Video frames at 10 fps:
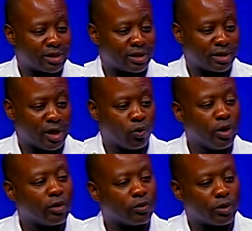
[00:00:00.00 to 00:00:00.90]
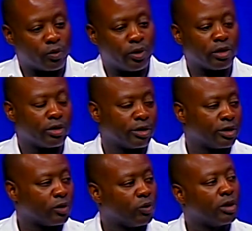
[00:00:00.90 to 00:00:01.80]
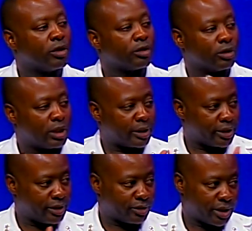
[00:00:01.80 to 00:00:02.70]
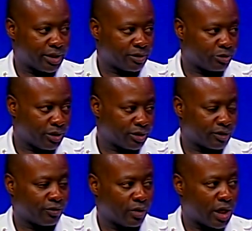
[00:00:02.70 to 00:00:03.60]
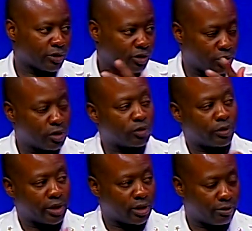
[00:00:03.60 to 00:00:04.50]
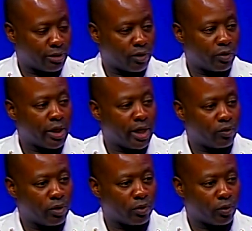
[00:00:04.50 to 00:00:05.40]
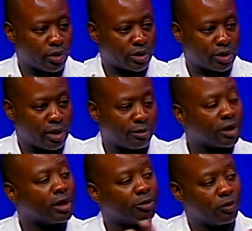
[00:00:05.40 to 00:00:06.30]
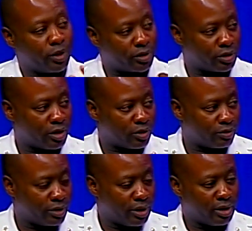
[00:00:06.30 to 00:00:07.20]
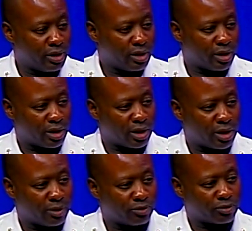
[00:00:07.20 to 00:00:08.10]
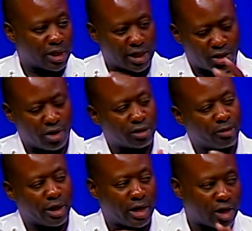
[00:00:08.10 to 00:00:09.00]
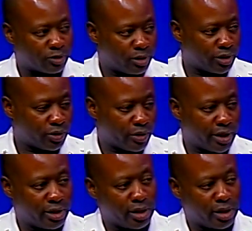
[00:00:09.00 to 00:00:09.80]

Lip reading: Now what we're going to do, we're going to do a lot of education pieces for our students when they come back. We had one workshop a couple weeks ago. I talked about House Bill 280.